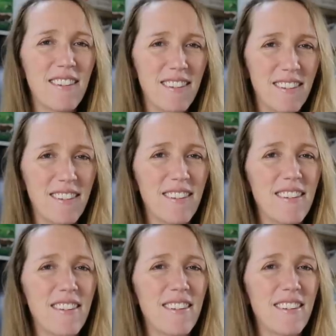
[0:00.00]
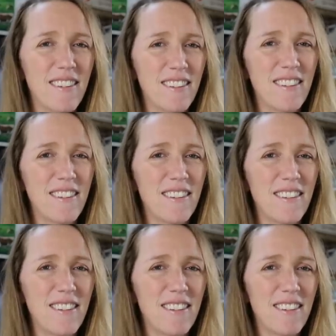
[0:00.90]

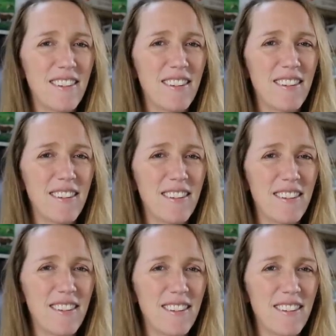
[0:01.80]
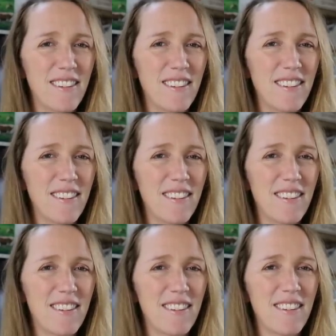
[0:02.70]

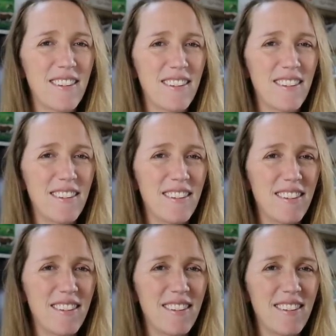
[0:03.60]
(silent)